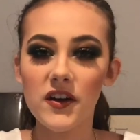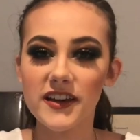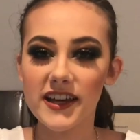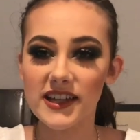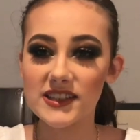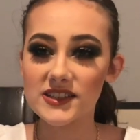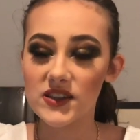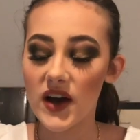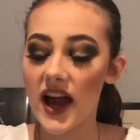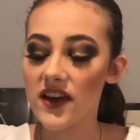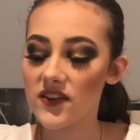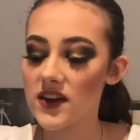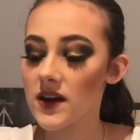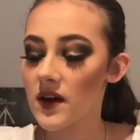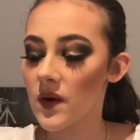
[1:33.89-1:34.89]
Okay, so
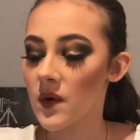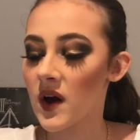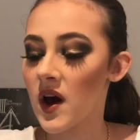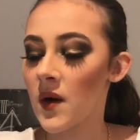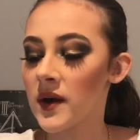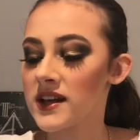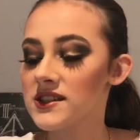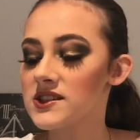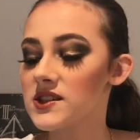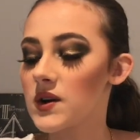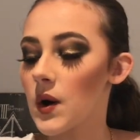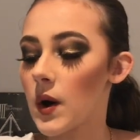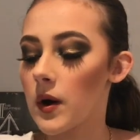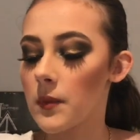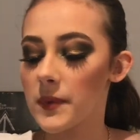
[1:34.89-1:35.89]
I think we're going to
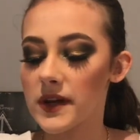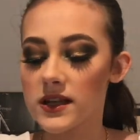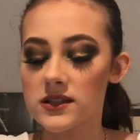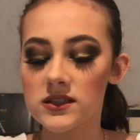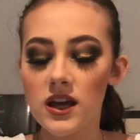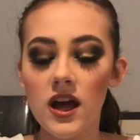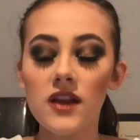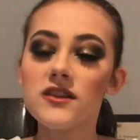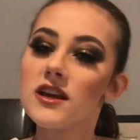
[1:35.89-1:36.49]
open,